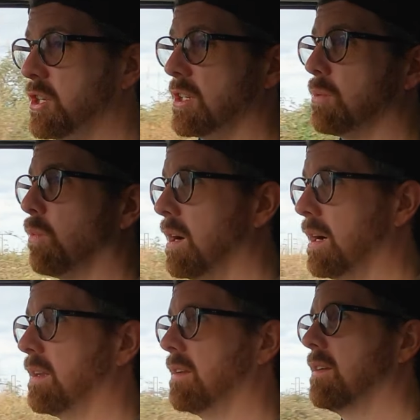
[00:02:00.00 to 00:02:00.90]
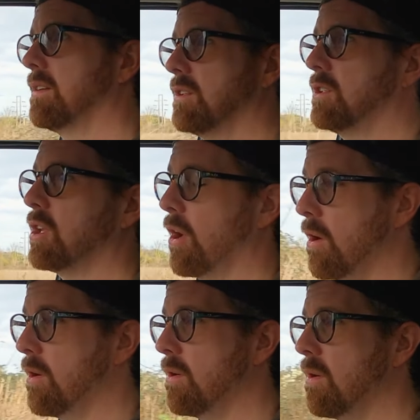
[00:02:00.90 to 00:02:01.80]
just 1,
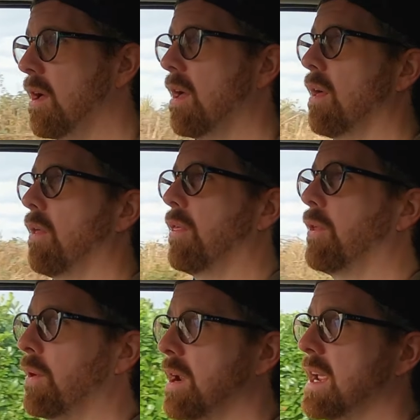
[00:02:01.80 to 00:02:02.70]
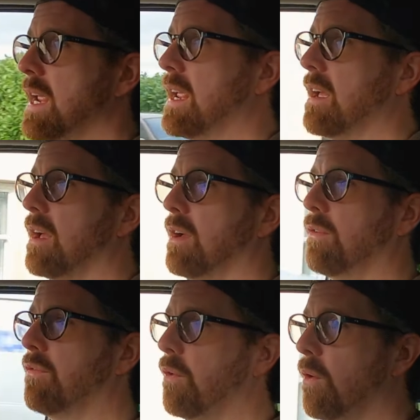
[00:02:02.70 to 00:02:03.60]
2, 3,
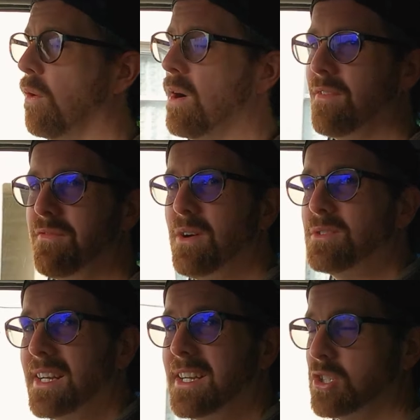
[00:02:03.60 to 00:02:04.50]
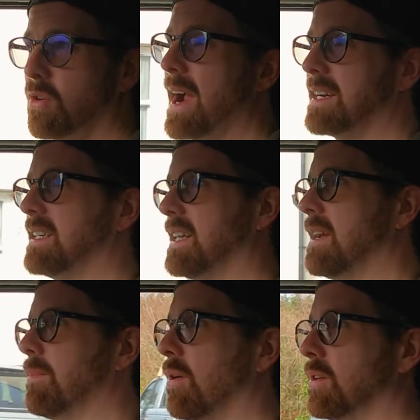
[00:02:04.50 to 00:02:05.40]
4. It feels like a tractor
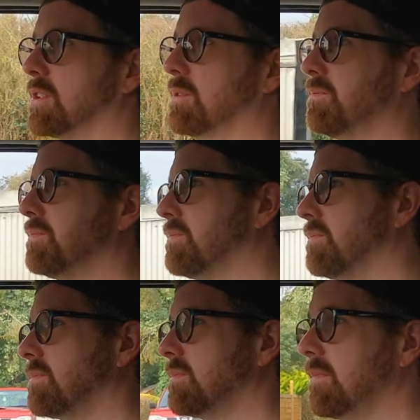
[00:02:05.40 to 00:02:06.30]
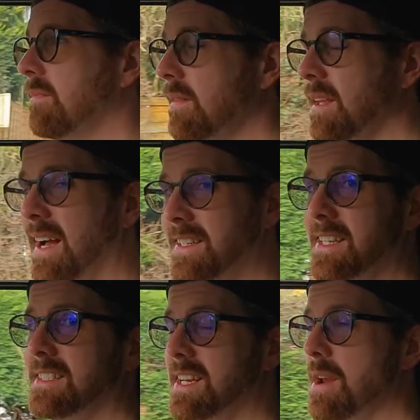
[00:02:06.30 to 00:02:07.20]
gearbox. And you
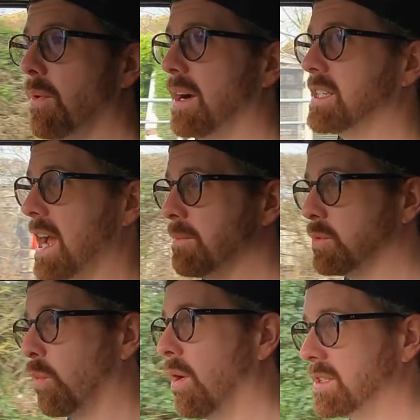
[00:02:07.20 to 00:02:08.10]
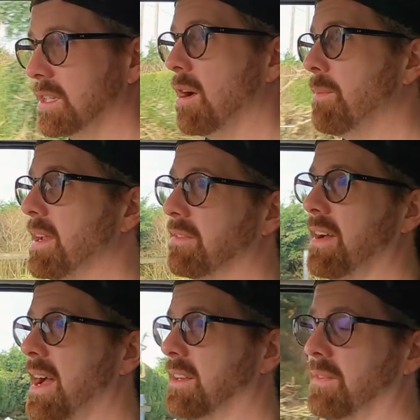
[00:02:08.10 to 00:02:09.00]
can see why James wasn't a big
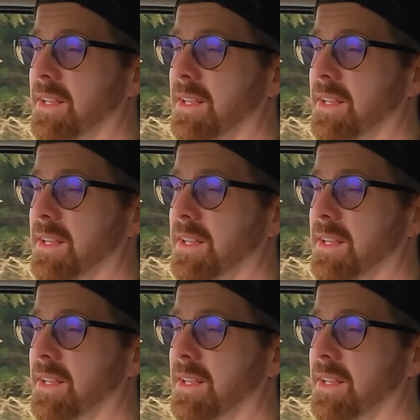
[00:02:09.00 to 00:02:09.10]
fan of